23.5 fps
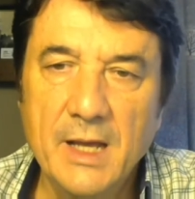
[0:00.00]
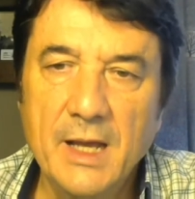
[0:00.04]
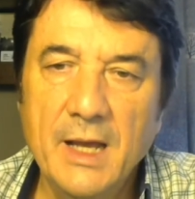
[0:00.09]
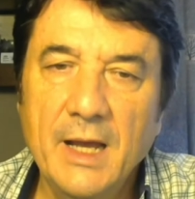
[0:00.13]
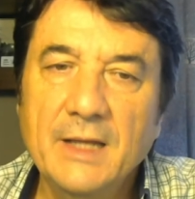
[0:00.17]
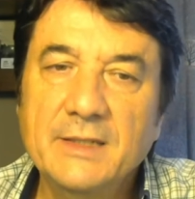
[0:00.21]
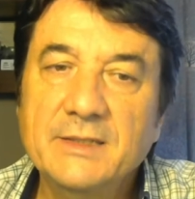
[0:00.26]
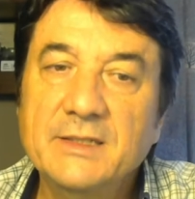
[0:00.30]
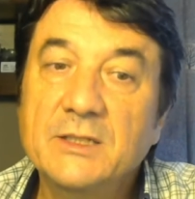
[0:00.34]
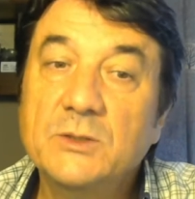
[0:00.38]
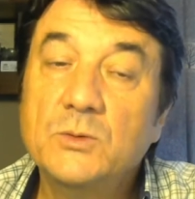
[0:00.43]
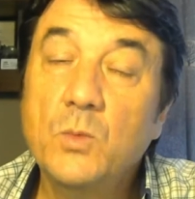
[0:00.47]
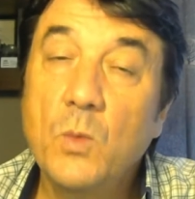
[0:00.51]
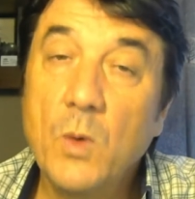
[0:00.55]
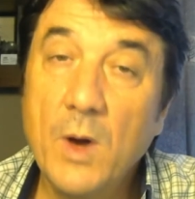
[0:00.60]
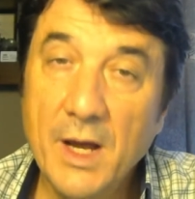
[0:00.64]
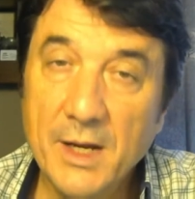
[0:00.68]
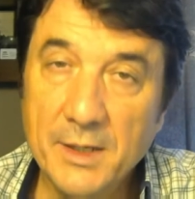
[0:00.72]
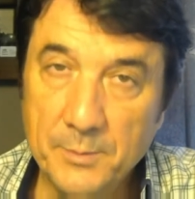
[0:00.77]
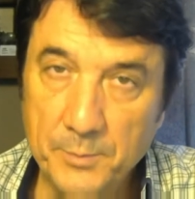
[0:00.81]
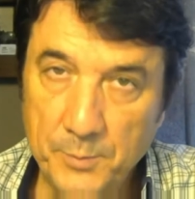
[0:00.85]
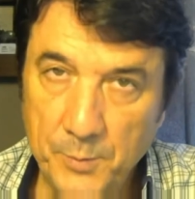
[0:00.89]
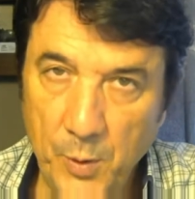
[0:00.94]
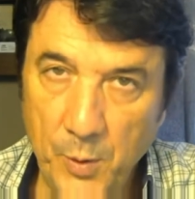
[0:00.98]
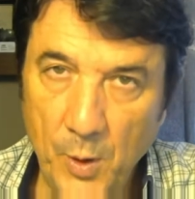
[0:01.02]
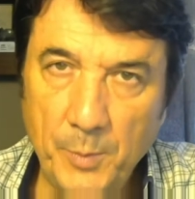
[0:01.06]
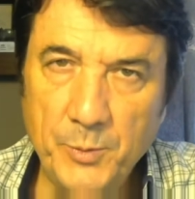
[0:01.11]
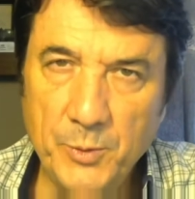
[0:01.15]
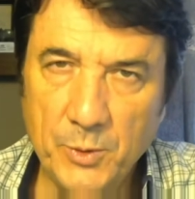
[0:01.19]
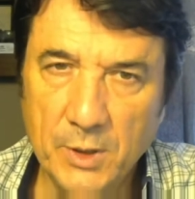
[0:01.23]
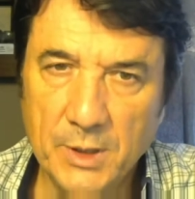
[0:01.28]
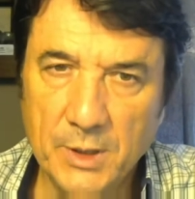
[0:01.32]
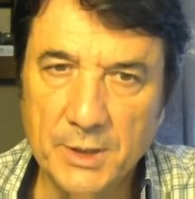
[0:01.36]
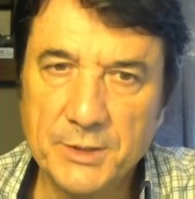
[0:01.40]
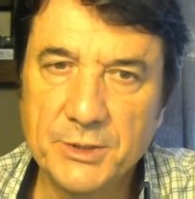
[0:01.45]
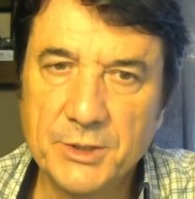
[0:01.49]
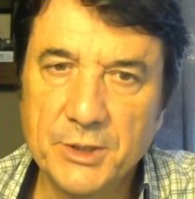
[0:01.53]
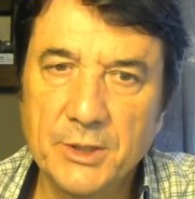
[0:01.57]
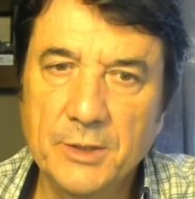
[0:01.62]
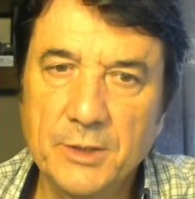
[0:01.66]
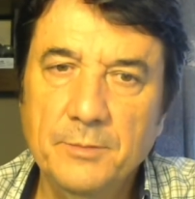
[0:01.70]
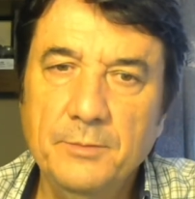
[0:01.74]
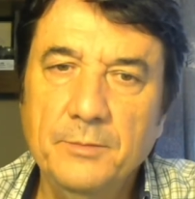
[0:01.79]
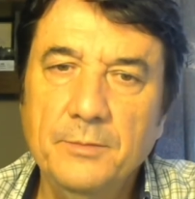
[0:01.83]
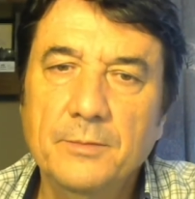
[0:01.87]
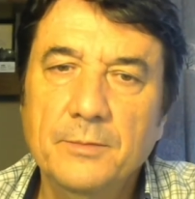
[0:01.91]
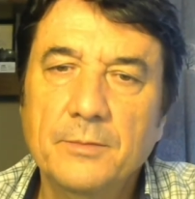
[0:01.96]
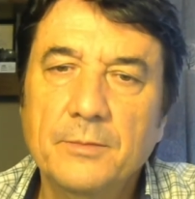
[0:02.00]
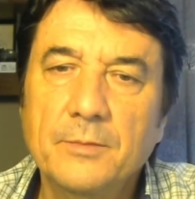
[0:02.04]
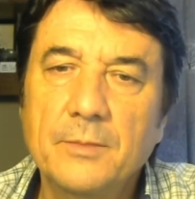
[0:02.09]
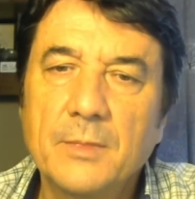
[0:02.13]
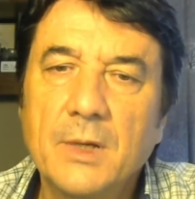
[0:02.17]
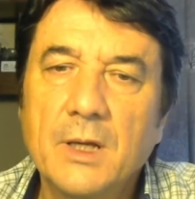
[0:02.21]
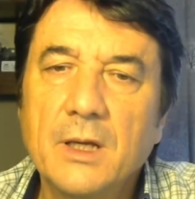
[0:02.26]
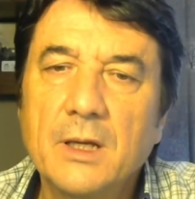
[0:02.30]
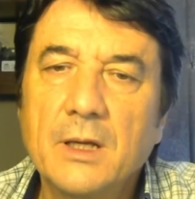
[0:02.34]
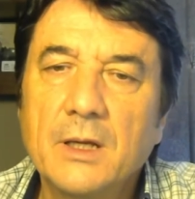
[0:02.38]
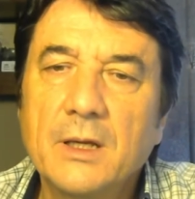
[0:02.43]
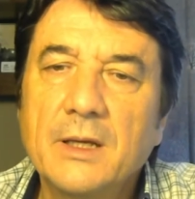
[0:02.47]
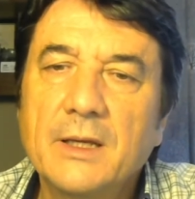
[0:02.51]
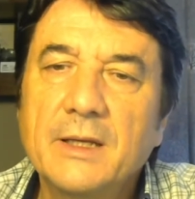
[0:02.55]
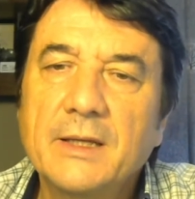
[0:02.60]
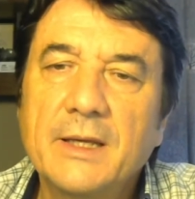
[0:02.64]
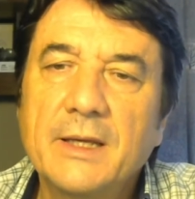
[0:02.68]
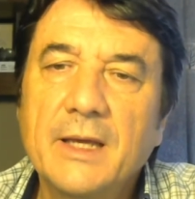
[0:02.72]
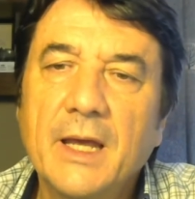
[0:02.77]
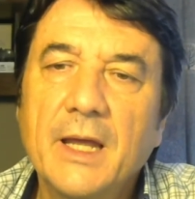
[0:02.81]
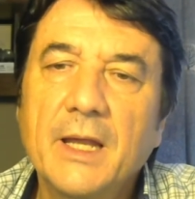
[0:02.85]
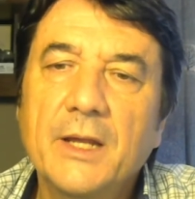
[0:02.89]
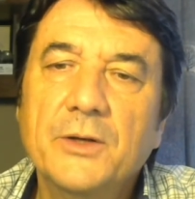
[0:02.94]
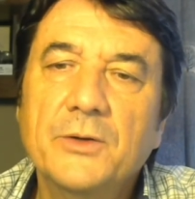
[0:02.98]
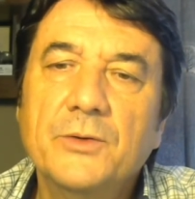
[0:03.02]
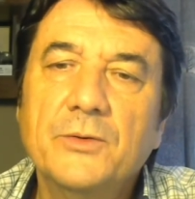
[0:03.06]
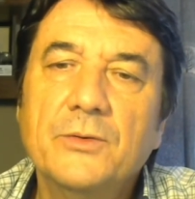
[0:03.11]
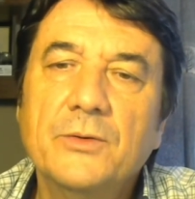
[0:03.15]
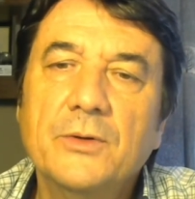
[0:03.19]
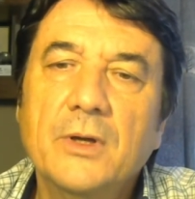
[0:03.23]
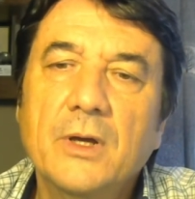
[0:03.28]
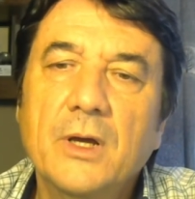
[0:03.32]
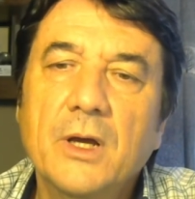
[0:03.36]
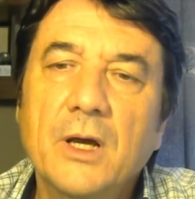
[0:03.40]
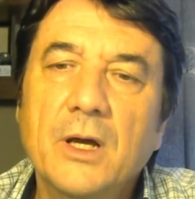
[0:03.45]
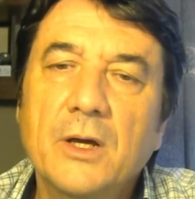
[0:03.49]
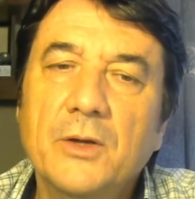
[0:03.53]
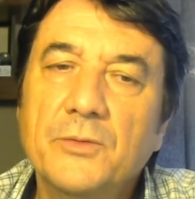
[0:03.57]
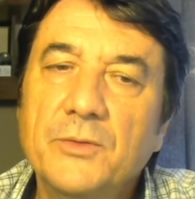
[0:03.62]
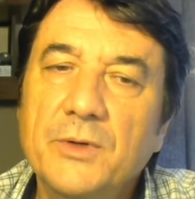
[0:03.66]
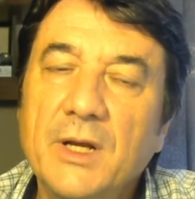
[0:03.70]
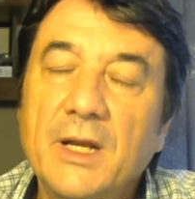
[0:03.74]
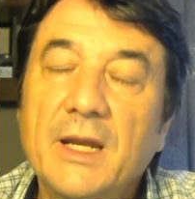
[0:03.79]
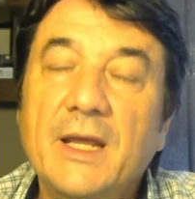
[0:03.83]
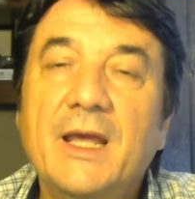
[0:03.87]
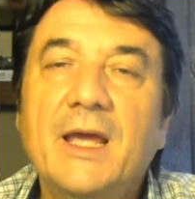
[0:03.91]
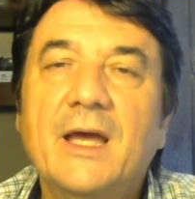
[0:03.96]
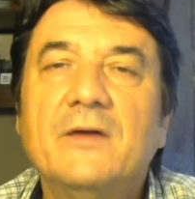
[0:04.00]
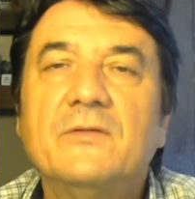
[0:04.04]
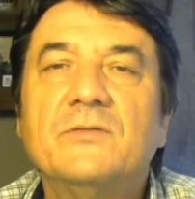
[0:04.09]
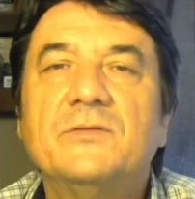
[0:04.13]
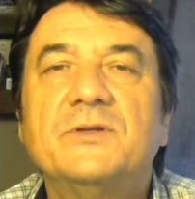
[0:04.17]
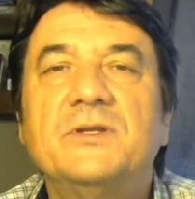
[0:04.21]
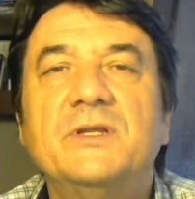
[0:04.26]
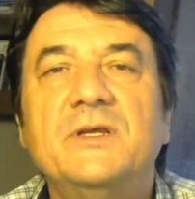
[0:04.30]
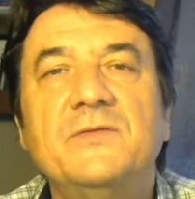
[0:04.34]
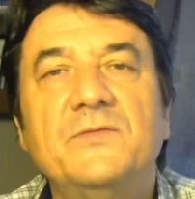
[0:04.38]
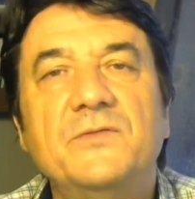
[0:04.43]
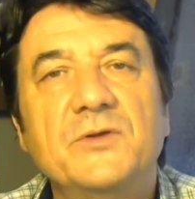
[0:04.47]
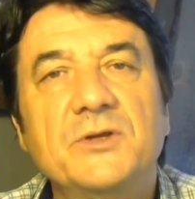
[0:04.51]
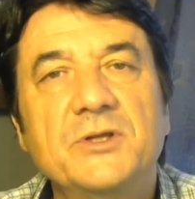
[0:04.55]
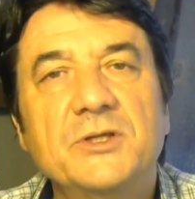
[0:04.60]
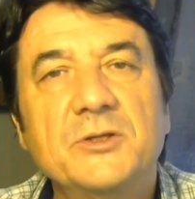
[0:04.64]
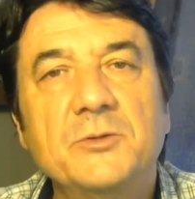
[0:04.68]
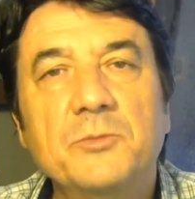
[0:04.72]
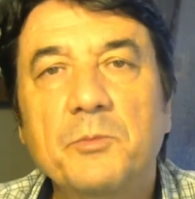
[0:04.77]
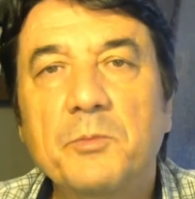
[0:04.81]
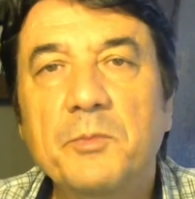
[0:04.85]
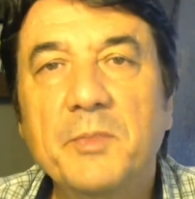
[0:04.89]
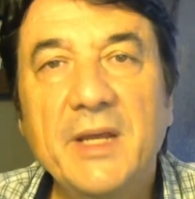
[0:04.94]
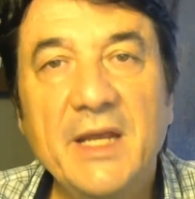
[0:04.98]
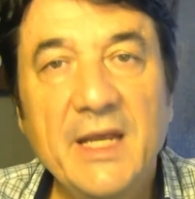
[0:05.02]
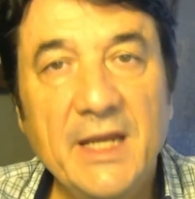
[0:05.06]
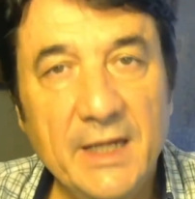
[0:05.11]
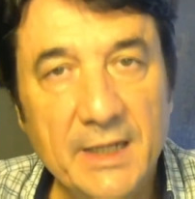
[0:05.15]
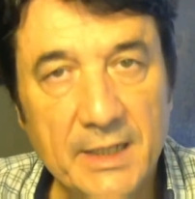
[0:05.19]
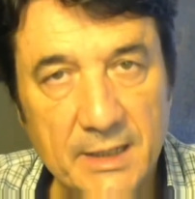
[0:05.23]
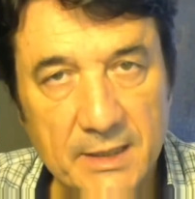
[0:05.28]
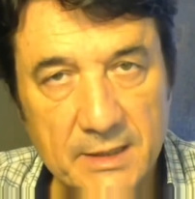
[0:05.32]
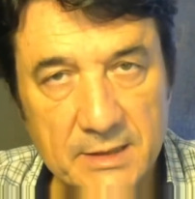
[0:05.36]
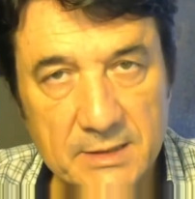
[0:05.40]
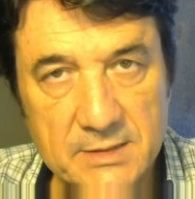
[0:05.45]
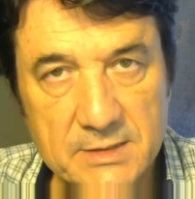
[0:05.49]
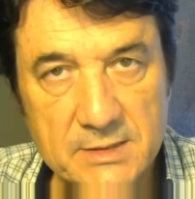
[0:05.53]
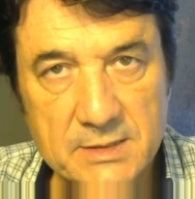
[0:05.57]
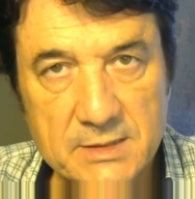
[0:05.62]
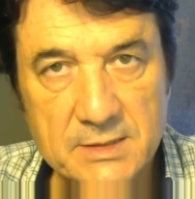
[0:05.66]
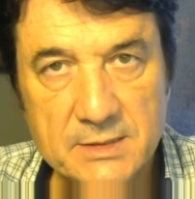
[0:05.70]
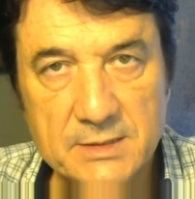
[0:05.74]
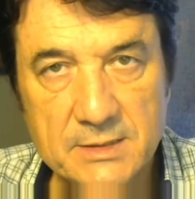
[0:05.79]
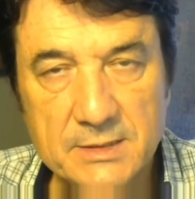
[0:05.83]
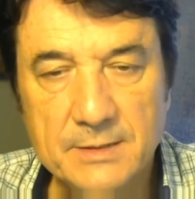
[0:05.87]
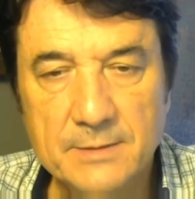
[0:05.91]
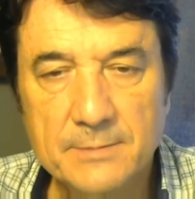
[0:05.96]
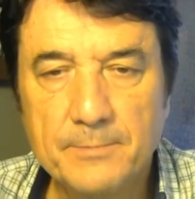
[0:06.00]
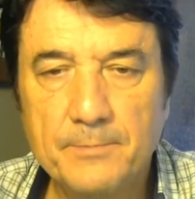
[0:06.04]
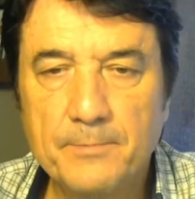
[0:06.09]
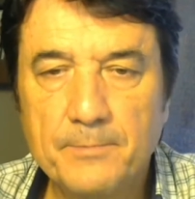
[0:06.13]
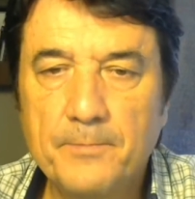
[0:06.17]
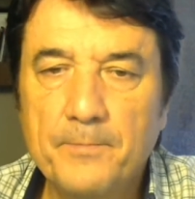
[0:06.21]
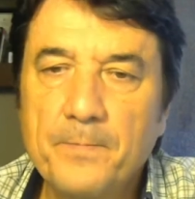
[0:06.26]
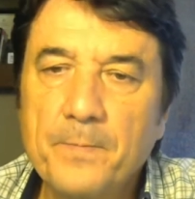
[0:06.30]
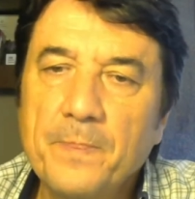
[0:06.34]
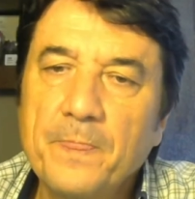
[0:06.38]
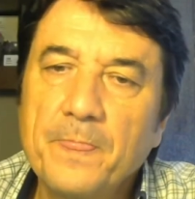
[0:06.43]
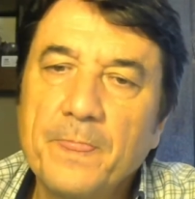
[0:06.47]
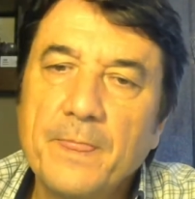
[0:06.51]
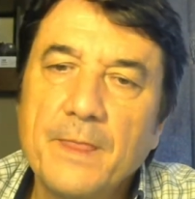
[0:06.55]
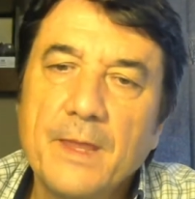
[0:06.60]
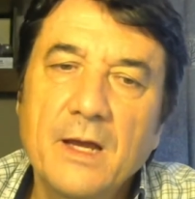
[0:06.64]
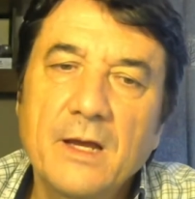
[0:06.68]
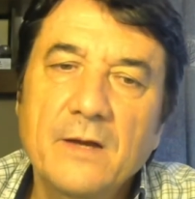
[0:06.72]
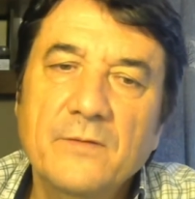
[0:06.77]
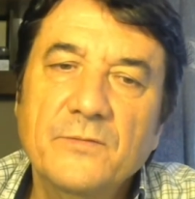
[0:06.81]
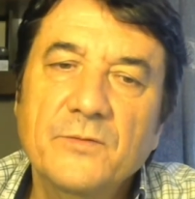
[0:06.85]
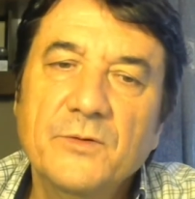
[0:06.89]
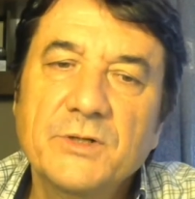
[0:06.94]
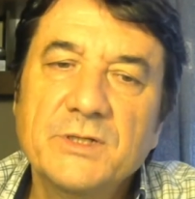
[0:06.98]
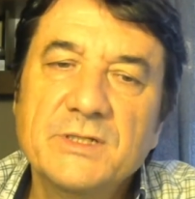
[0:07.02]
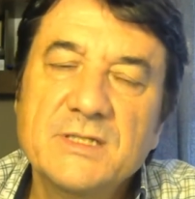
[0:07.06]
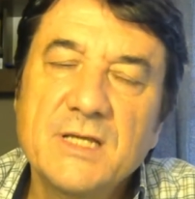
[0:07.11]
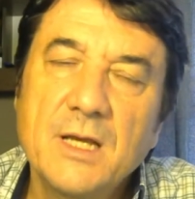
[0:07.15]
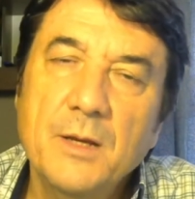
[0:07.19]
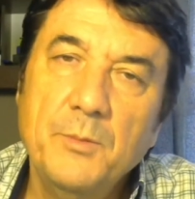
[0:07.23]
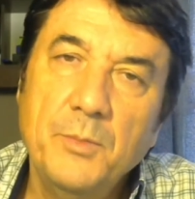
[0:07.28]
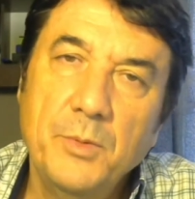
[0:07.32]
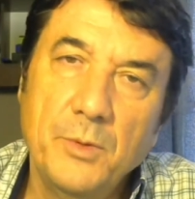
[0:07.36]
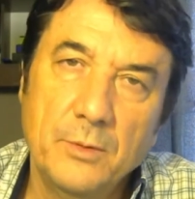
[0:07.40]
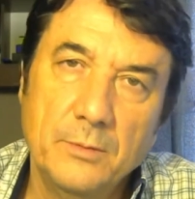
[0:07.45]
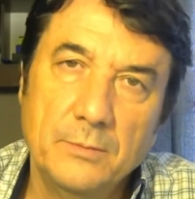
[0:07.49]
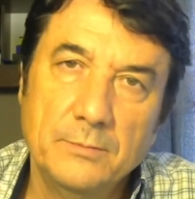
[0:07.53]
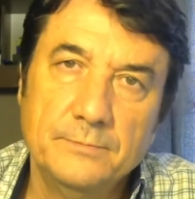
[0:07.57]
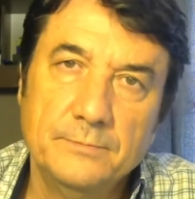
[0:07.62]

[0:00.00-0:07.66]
and that one popular term can really have different meanings. For example,